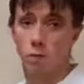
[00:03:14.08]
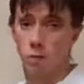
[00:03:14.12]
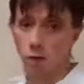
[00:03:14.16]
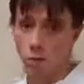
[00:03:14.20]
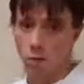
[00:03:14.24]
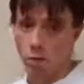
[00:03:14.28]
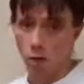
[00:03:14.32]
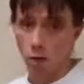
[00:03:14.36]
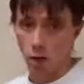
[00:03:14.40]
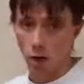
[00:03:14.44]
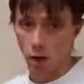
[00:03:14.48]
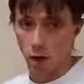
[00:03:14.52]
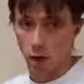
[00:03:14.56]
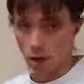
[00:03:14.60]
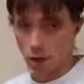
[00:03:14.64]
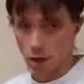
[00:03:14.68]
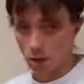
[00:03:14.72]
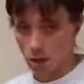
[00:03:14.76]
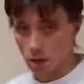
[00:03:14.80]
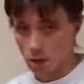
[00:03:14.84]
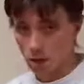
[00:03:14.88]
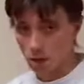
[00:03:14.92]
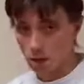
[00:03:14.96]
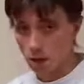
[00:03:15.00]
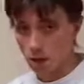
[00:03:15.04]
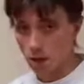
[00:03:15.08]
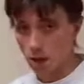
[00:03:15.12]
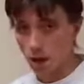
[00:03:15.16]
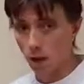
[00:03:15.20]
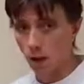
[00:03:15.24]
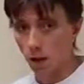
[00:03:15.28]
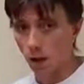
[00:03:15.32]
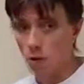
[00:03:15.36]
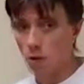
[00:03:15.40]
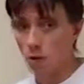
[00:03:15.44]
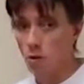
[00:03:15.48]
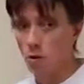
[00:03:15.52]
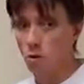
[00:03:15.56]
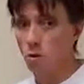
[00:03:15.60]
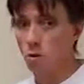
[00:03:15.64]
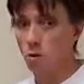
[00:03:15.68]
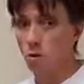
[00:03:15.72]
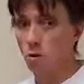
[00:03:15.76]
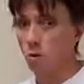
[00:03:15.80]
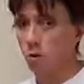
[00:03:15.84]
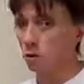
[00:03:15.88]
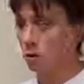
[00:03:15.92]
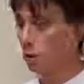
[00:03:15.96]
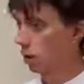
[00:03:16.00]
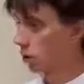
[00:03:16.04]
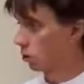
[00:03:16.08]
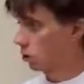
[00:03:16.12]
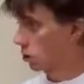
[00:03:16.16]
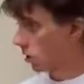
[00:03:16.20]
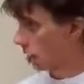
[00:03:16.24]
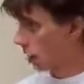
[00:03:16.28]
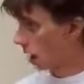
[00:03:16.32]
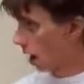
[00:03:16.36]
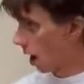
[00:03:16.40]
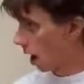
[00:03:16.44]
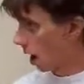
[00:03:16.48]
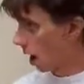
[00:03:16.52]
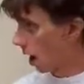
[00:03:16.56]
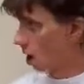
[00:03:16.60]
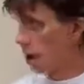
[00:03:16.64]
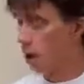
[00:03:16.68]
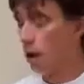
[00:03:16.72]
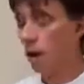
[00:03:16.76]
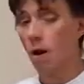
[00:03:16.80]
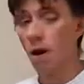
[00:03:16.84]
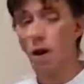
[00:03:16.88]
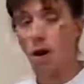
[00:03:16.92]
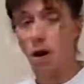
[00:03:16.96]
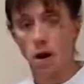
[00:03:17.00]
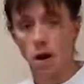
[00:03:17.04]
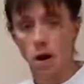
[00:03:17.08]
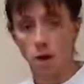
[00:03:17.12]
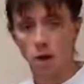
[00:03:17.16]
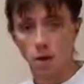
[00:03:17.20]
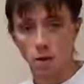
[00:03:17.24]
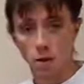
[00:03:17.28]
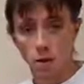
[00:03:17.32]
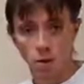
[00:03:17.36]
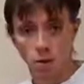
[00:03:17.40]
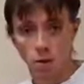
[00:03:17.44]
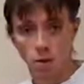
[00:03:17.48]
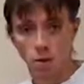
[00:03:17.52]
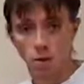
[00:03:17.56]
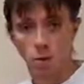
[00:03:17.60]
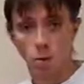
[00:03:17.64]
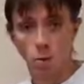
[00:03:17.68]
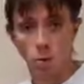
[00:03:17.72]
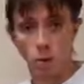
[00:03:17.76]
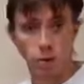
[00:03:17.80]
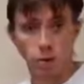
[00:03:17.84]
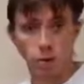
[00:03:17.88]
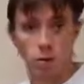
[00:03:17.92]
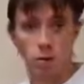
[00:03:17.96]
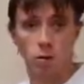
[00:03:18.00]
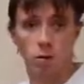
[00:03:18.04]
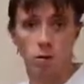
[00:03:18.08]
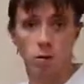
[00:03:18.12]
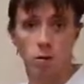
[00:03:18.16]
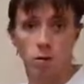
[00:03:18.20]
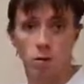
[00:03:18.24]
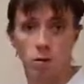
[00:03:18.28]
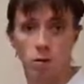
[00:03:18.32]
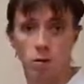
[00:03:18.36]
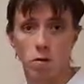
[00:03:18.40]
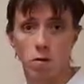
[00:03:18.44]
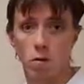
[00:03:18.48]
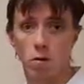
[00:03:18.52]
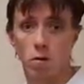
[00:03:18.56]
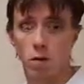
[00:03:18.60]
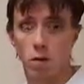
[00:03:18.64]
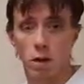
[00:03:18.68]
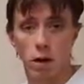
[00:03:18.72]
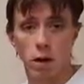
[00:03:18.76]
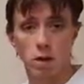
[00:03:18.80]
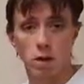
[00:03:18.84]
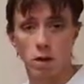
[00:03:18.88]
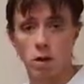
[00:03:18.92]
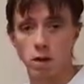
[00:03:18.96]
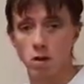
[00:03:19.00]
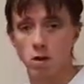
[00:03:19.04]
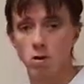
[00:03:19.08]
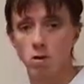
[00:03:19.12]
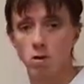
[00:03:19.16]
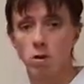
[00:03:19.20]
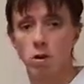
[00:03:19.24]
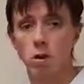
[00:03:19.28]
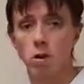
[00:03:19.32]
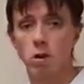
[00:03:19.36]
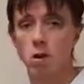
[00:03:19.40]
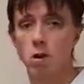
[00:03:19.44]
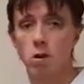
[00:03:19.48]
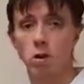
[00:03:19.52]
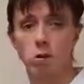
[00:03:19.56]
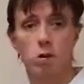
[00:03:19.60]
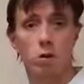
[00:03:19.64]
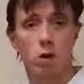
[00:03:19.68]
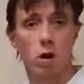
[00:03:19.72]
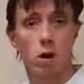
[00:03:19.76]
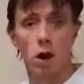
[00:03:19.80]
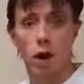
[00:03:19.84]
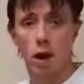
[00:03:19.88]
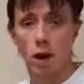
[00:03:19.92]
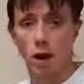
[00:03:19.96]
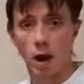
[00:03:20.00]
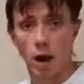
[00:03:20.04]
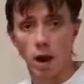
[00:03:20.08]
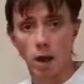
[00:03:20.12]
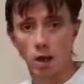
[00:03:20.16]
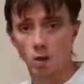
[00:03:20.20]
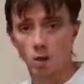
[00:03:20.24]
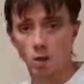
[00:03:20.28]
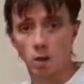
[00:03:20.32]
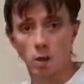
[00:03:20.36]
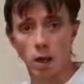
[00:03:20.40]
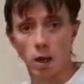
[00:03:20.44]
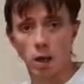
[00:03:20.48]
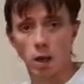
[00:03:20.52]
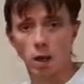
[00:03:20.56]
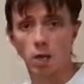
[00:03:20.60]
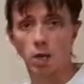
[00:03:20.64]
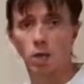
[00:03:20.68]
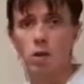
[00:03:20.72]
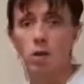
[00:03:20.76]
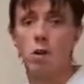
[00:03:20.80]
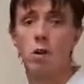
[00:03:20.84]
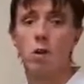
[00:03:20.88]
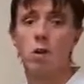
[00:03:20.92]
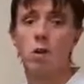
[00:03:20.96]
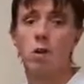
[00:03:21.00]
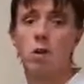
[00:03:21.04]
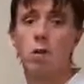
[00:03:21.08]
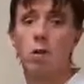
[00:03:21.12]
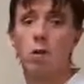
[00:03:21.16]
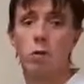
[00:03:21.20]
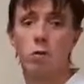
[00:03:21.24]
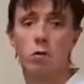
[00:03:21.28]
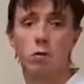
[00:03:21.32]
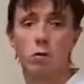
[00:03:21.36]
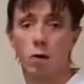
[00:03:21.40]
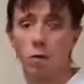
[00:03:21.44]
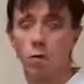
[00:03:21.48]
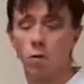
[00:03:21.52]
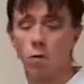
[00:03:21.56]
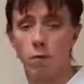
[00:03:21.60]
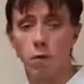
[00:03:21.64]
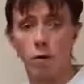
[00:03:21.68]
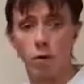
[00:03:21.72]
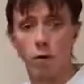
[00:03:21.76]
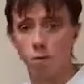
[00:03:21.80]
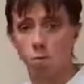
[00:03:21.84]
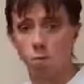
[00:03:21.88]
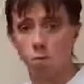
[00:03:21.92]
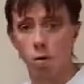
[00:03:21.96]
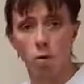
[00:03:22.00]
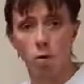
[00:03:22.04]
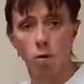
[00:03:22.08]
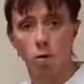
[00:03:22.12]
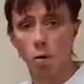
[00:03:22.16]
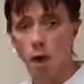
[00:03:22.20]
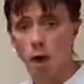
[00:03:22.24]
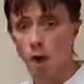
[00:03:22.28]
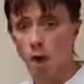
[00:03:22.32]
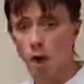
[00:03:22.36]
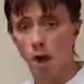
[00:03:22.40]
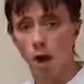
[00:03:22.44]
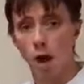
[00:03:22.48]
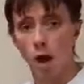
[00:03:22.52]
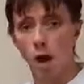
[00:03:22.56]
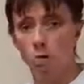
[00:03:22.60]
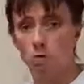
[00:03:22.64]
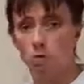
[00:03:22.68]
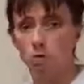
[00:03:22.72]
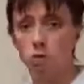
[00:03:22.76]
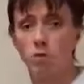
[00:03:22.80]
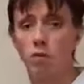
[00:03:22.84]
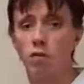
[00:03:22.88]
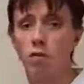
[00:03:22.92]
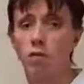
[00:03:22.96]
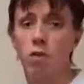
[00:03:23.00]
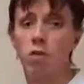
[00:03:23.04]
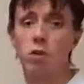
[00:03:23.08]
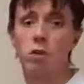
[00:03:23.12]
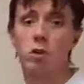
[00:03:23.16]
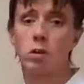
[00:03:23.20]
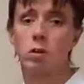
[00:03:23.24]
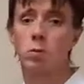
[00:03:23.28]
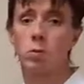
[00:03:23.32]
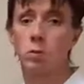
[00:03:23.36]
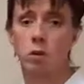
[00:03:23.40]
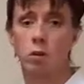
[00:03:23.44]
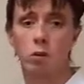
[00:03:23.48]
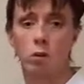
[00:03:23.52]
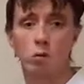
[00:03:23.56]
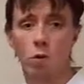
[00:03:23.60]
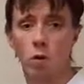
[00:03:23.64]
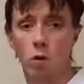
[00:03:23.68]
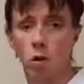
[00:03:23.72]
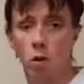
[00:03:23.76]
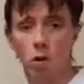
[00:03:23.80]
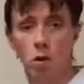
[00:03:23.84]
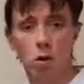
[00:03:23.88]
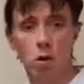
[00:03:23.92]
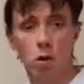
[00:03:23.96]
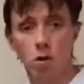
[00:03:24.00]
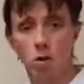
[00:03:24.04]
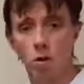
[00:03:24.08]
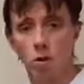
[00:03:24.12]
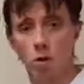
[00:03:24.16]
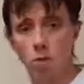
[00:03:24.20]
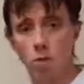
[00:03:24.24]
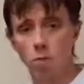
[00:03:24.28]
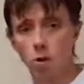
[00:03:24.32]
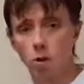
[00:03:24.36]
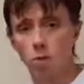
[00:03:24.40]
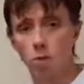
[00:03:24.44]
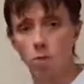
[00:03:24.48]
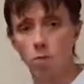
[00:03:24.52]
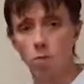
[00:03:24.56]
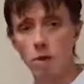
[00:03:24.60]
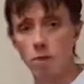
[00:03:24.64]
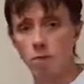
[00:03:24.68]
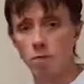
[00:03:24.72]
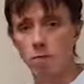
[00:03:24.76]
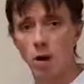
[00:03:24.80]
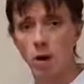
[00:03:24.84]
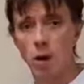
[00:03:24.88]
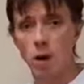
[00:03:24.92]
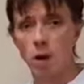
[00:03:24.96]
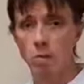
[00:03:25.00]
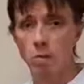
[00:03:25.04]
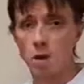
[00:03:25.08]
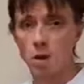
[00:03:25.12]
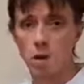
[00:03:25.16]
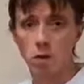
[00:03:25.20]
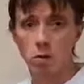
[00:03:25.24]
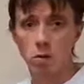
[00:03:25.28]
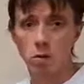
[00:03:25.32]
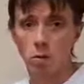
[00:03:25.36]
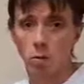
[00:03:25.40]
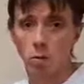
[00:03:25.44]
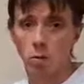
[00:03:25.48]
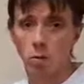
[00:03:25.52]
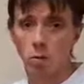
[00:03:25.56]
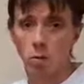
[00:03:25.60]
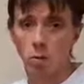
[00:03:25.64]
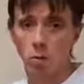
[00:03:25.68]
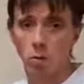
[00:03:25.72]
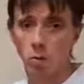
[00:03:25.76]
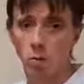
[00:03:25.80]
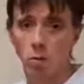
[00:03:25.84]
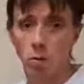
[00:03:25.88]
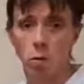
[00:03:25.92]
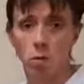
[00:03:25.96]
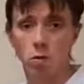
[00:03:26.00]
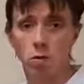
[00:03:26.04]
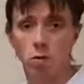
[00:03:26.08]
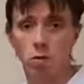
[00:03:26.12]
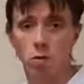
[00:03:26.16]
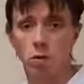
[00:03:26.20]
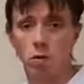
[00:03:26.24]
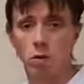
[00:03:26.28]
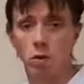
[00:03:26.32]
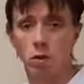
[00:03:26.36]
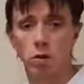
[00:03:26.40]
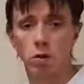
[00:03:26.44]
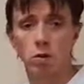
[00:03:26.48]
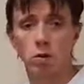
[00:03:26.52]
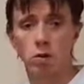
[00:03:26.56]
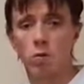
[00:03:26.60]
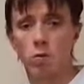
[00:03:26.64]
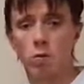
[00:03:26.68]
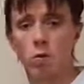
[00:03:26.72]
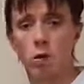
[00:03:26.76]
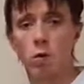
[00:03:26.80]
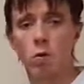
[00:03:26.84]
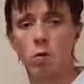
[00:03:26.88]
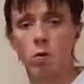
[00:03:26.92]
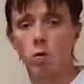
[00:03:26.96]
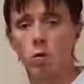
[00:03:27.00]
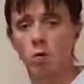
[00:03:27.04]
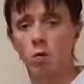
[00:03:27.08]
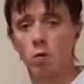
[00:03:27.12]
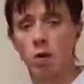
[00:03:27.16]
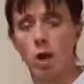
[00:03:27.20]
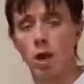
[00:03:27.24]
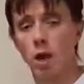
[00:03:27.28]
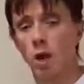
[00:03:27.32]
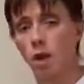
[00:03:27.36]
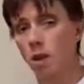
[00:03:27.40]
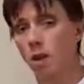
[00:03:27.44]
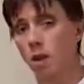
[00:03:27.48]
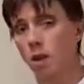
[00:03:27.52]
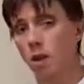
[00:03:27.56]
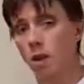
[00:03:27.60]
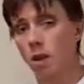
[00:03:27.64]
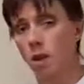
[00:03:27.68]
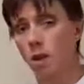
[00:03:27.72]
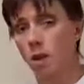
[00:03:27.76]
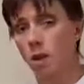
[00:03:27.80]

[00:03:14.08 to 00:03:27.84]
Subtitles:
from the organic acid test was that she had high yeast and bacterial overgrowth, a lot of yeast. We saw high oxalates. We saw very poor mitochondrial function. We saw low B vitamins, poor utilization of CoQ10,